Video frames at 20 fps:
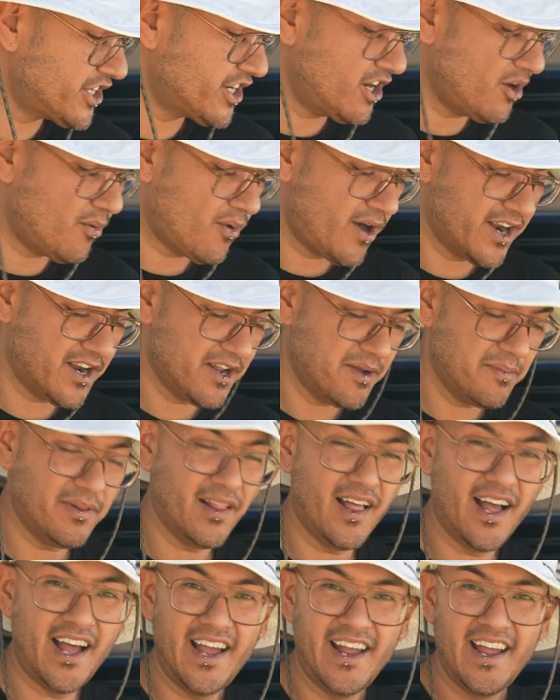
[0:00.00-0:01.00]
gonna wanna
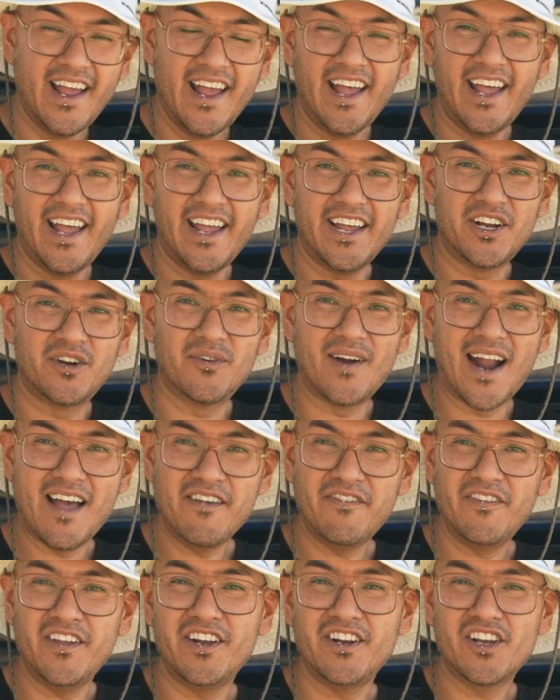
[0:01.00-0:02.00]
apply a
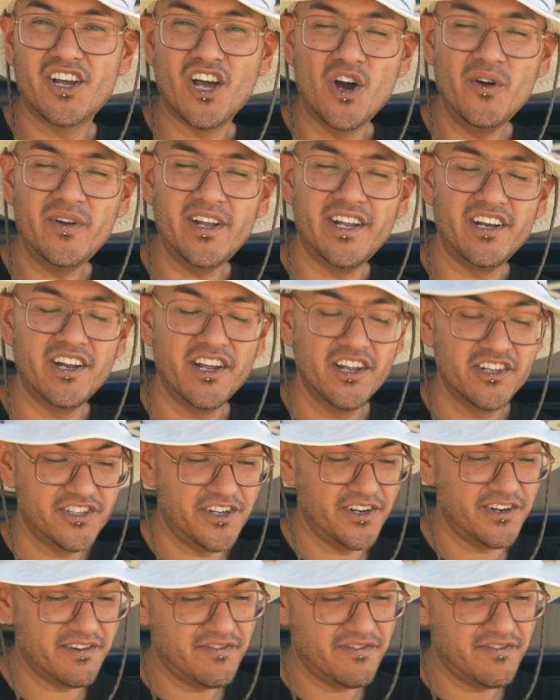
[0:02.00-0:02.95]
graphene coating to your